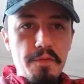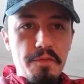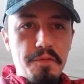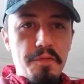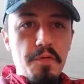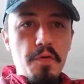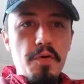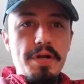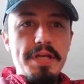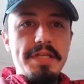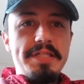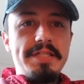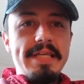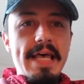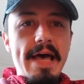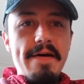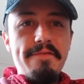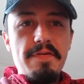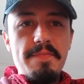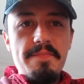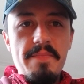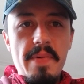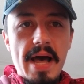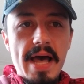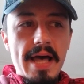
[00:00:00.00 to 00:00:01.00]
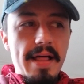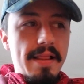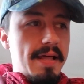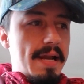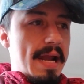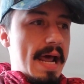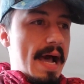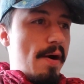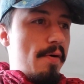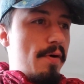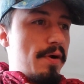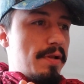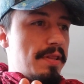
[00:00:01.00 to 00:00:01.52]

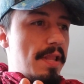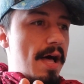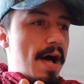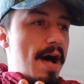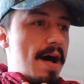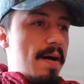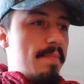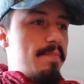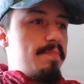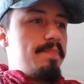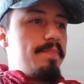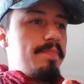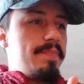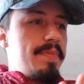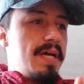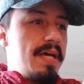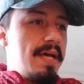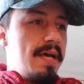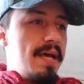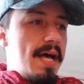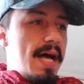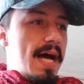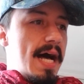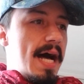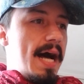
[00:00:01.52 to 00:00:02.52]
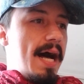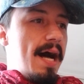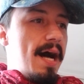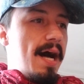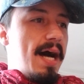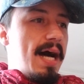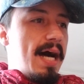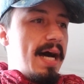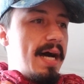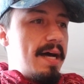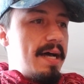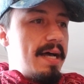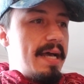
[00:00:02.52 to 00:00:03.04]
47-mile-an-hour lob,
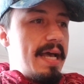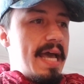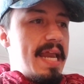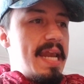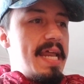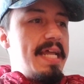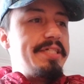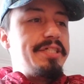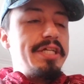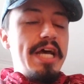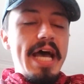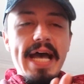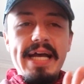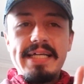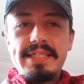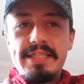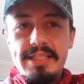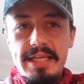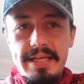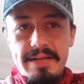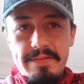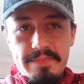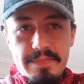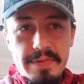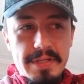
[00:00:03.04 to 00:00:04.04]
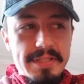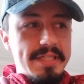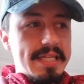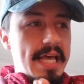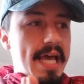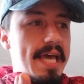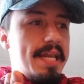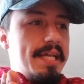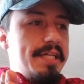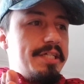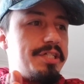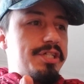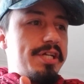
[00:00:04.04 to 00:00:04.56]
and he jacks it.
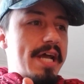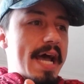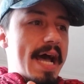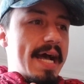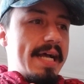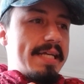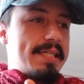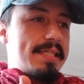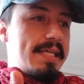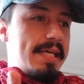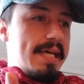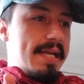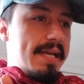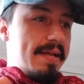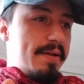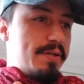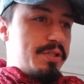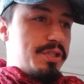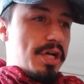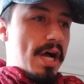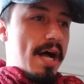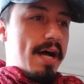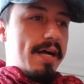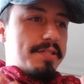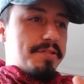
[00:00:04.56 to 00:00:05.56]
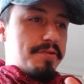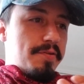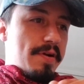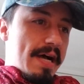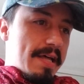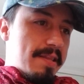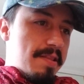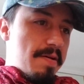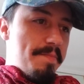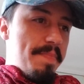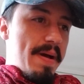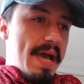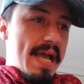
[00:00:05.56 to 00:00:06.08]
Mercedes jacks it and jogs
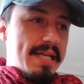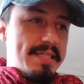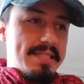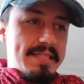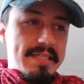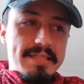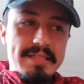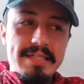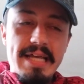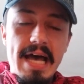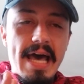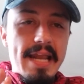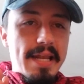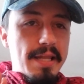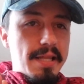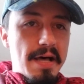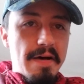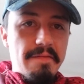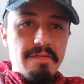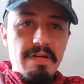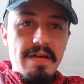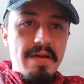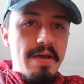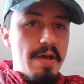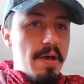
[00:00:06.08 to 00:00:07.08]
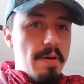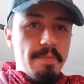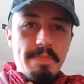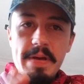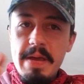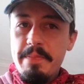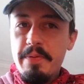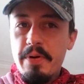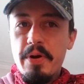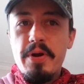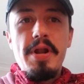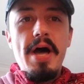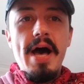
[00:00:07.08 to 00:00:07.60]
around the bases. Gotta love it.
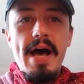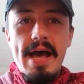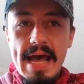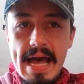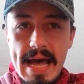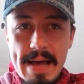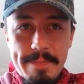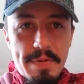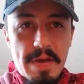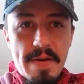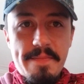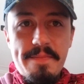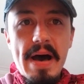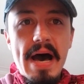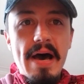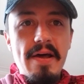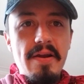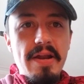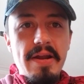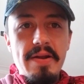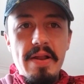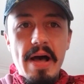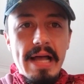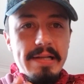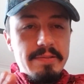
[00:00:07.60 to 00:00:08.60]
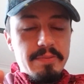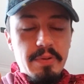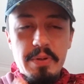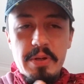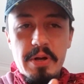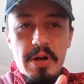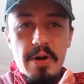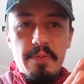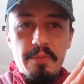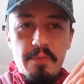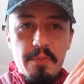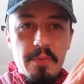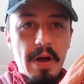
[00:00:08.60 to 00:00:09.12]
People are not happy about it.
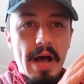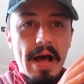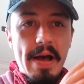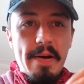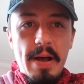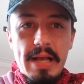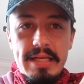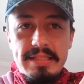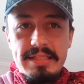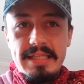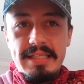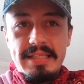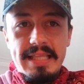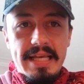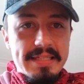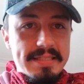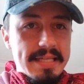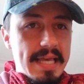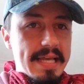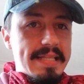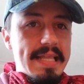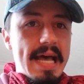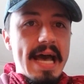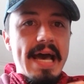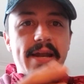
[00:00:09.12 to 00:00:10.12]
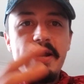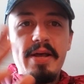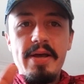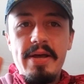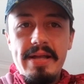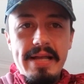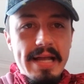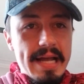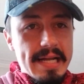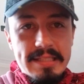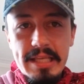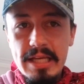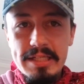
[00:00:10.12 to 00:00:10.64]
I see things like that.
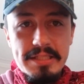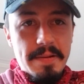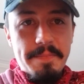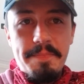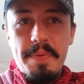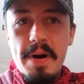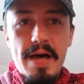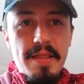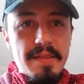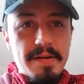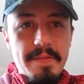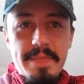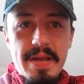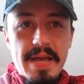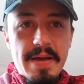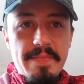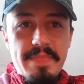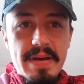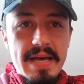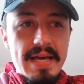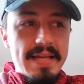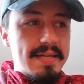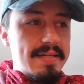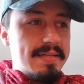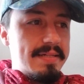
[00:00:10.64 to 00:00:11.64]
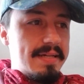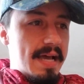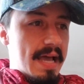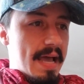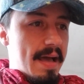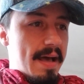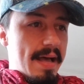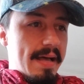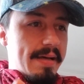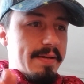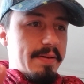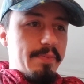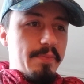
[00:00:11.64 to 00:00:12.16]
It doesn't bother me a bit.
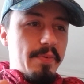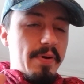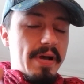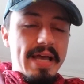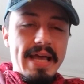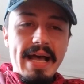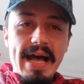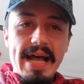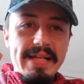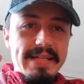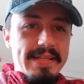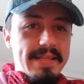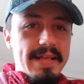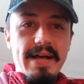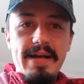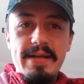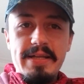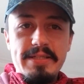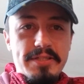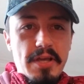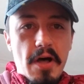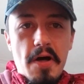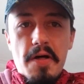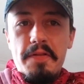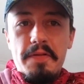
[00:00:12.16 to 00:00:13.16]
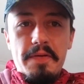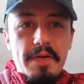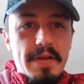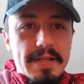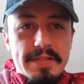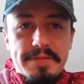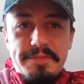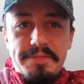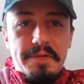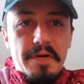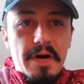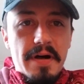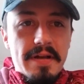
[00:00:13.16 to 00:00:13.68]

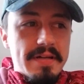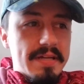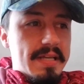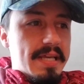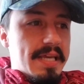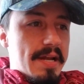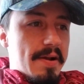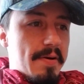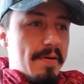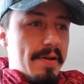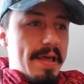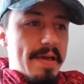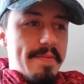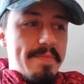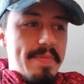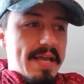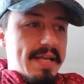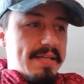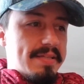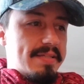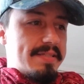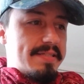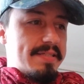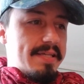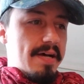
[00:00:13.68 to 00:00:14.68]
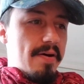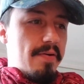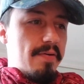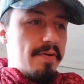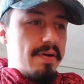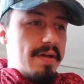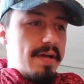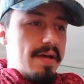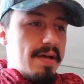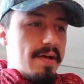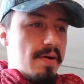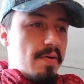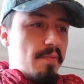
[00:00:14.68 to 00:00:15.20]
It's fun. You know what I mean? So
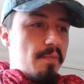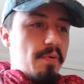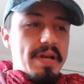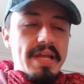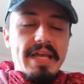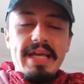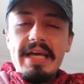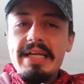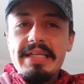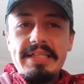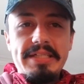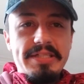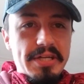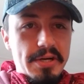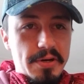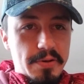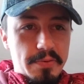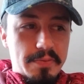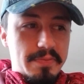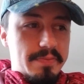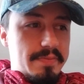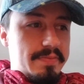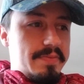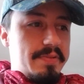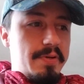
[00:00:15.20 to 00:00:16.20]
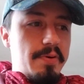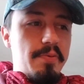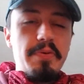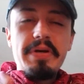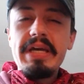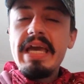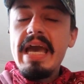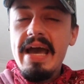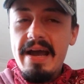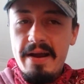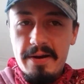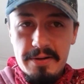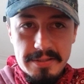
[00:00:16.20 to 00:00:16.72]
what are you going to do? Who
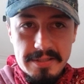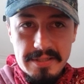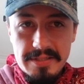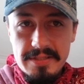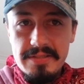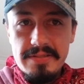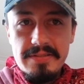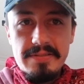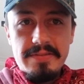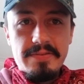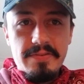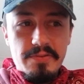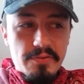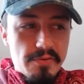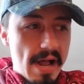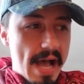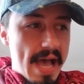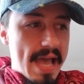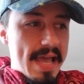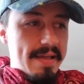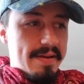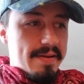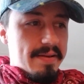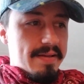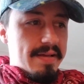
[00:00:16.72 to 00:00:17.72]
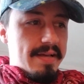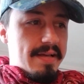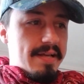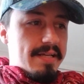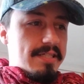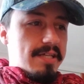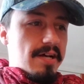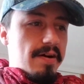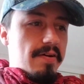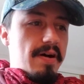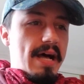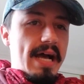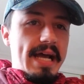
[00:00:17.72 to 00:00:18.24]
cares? Right?
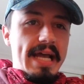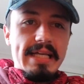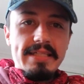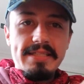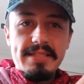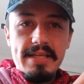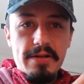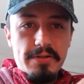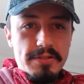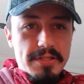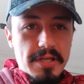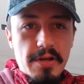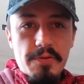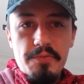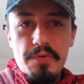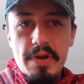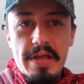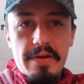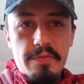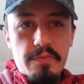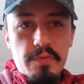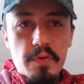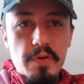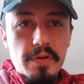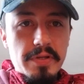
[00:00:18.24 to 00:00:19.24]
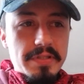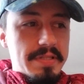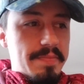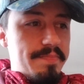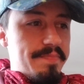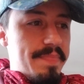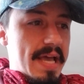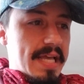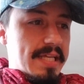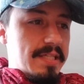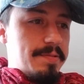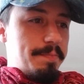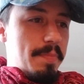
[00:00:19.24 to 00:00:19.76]
So I guess there's unwritten rules in
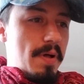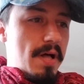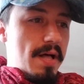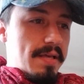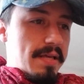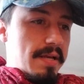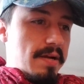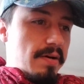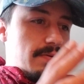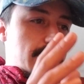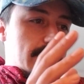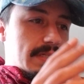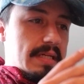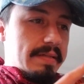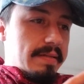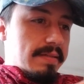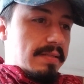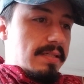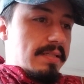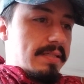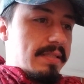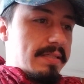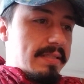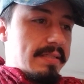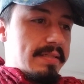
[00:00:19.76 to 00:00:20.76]
baseball. You know, whatever.